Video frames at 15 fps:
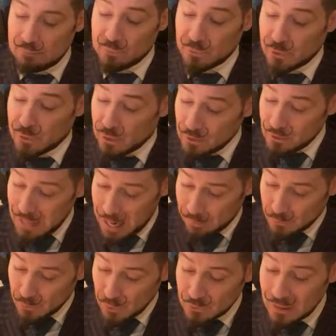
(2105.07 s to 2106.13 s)
Colonel
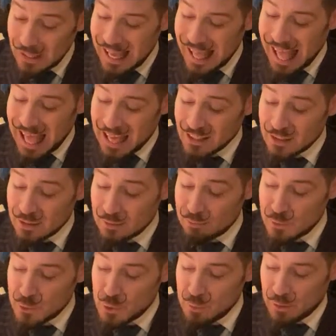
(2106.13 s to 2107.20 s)
Arbuthnot, and
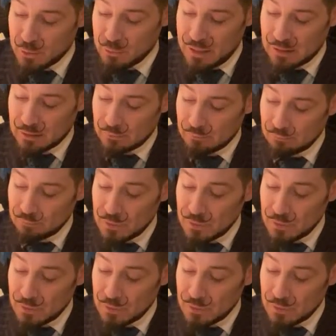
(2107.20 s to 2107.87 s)
Monsieur McQueen.